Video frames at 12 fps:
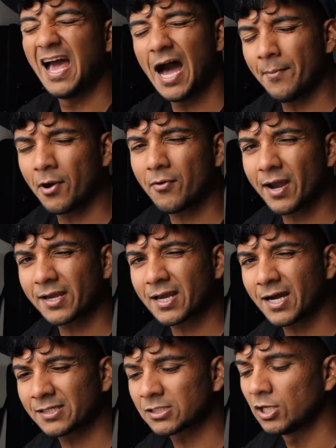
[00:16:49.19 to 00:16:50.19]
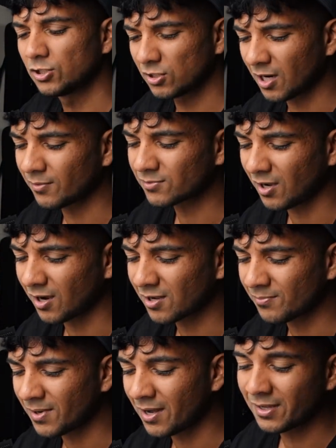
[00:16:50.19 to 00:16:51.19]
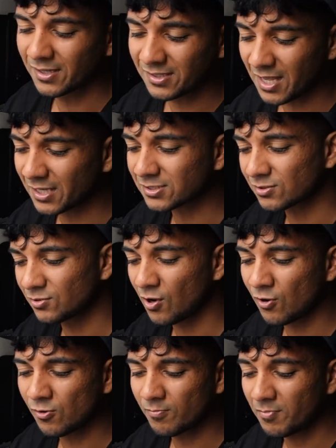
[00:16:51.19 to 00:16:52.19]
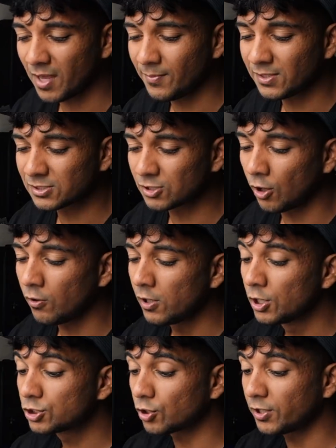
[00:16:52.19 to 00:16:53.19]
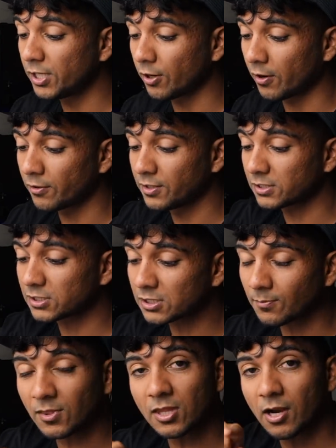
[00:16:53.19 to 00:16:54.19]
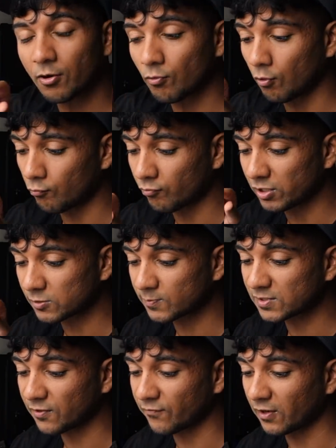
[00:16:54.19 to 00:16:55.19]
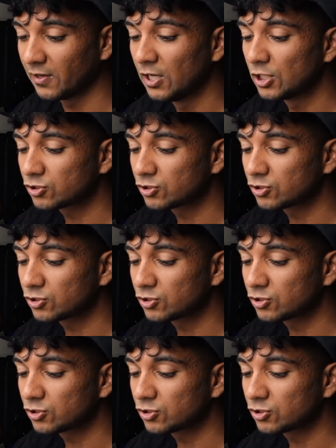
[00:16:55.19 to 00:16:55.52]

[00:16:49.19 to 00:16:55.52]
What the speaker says: Am I right, guys? You know what I'm talking about? Yes, no, maybe so. So here, this is something that I wrote, really specific.